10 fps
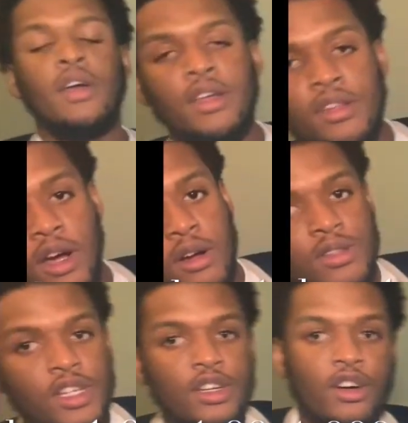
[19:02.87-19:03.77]
You know, go
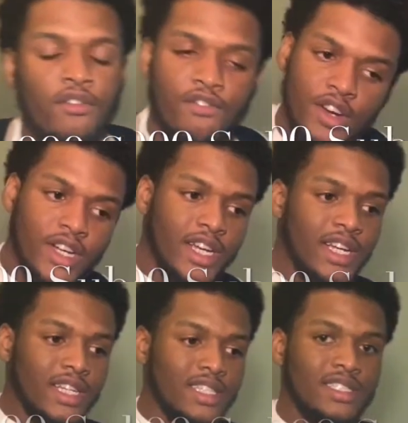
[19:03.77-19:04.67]
tell your
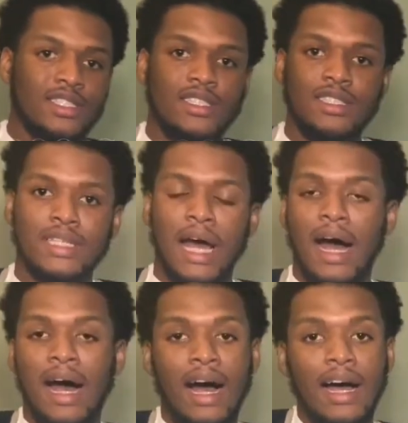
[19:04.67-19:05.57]
friends,
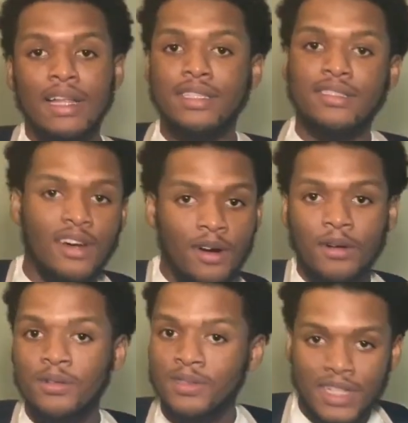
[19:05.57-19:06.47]
aunts,
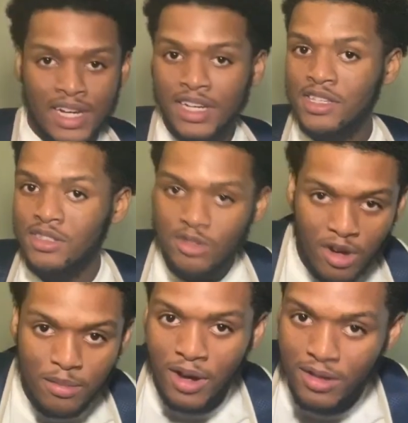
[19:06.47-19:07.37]
uncles, cousins,
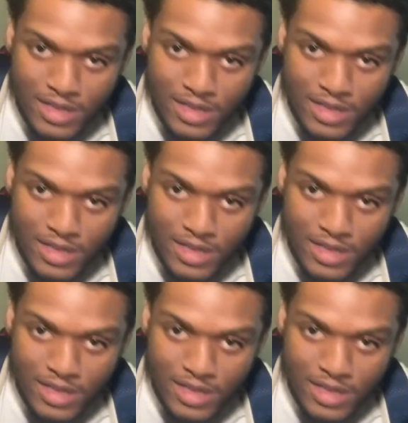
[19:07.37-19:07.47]
grandmas,